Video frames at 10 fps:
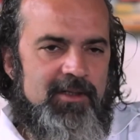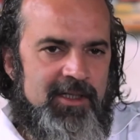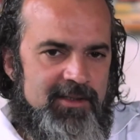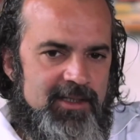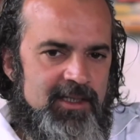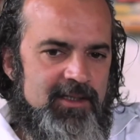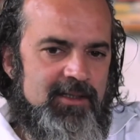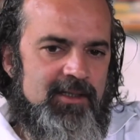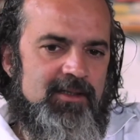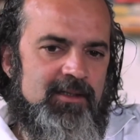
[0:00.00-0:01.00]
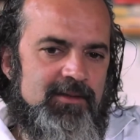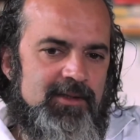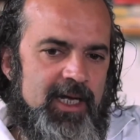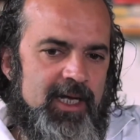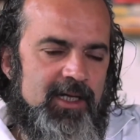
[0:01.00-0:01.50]
insisted on
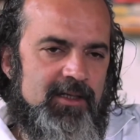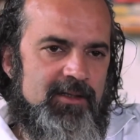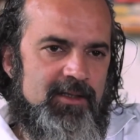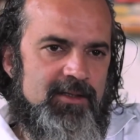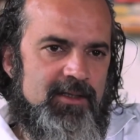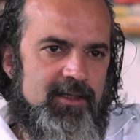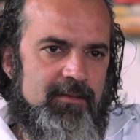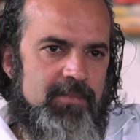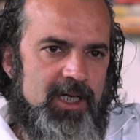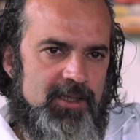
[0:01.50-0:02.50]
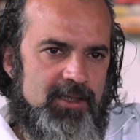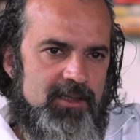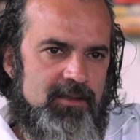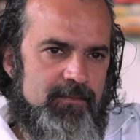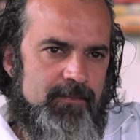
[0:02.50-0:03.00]
taking this uh,
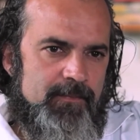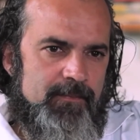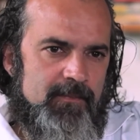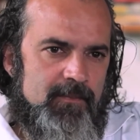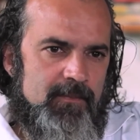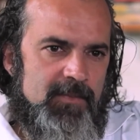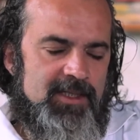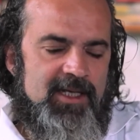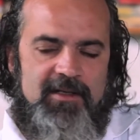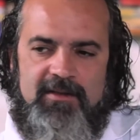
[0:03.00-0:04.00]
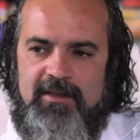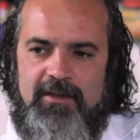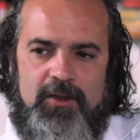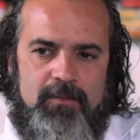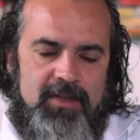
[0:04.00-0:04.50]
bus. They said it's a
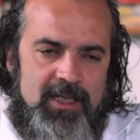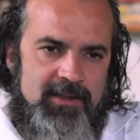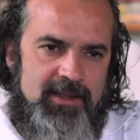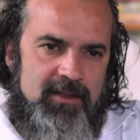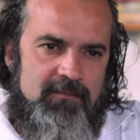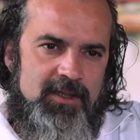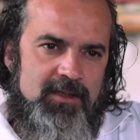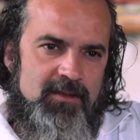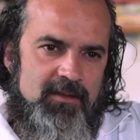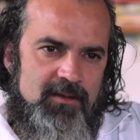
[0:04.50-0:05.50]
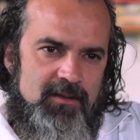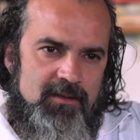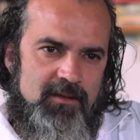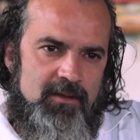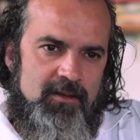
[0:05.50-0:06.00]
new bus service.
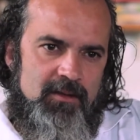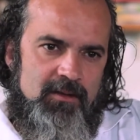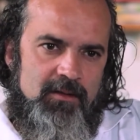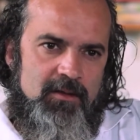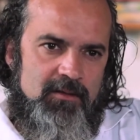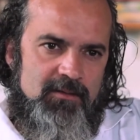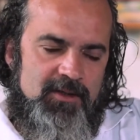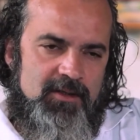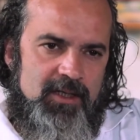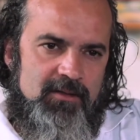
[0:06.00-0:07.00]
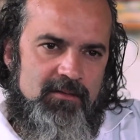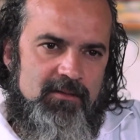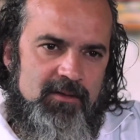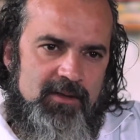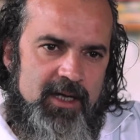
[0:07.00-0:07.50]
You go straight to
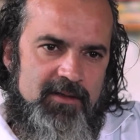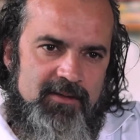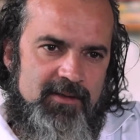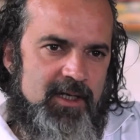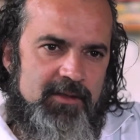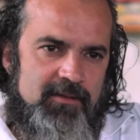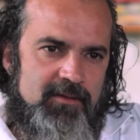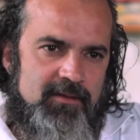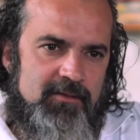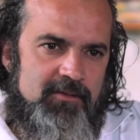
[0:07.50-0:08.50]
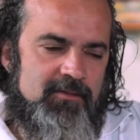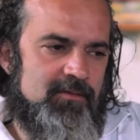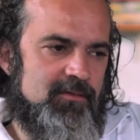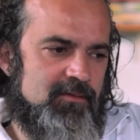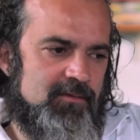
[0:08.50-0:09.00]
take straight
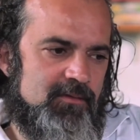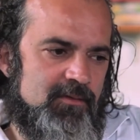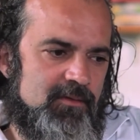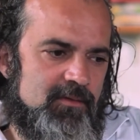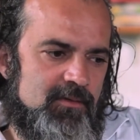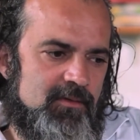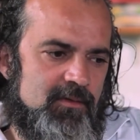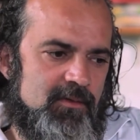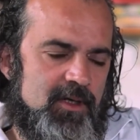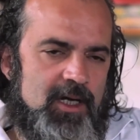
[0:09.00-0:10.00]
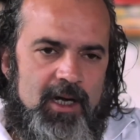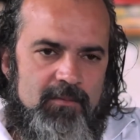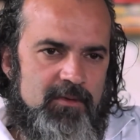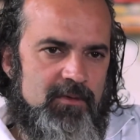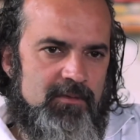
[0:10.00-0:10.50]
to
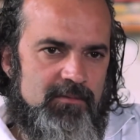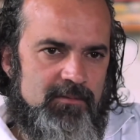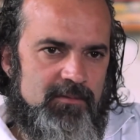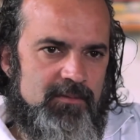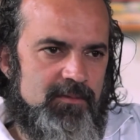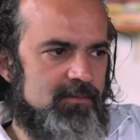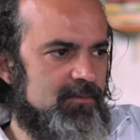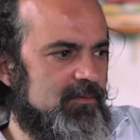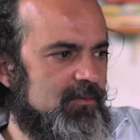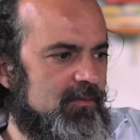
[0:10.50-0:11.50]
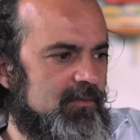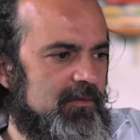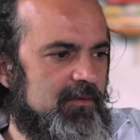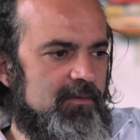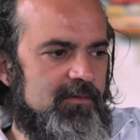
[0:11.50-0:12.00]
Kabul.
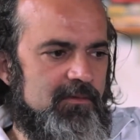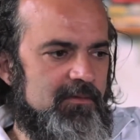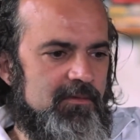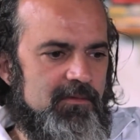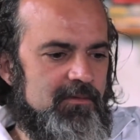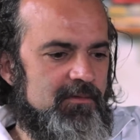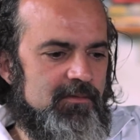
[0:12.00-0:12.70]
You